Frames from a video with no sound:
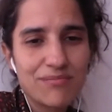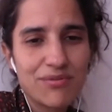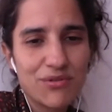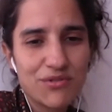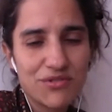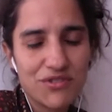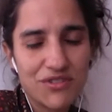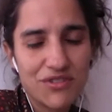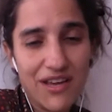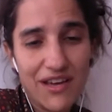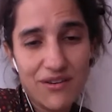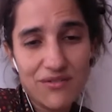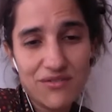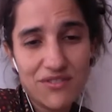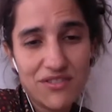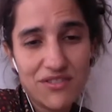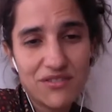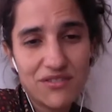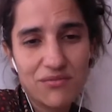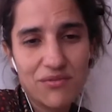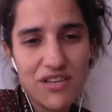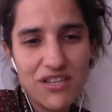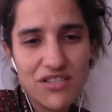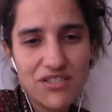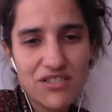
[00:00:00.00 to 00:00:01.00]
Bolsonaro
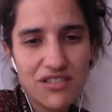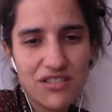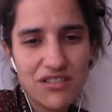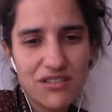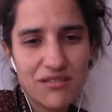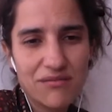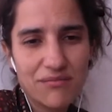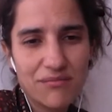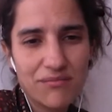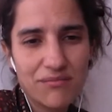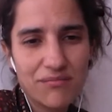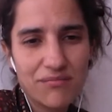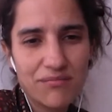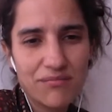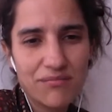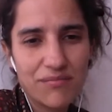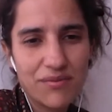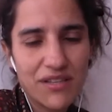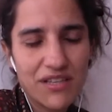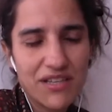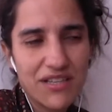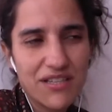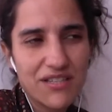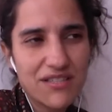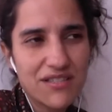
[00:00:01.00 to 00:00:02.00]
situation,
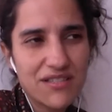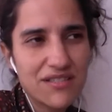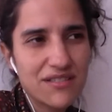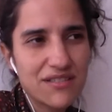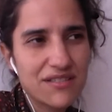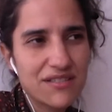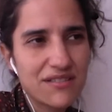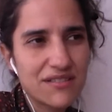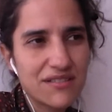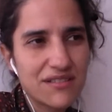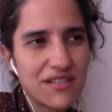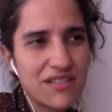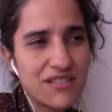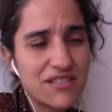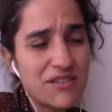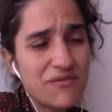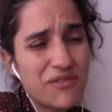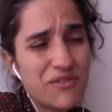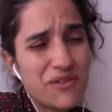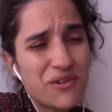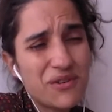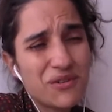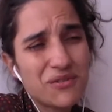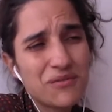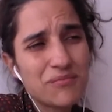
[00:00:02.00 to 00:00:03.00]
because it's
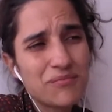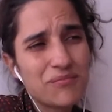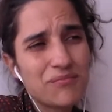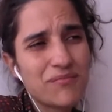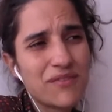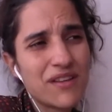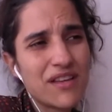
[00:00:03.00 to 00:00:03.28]
difficult.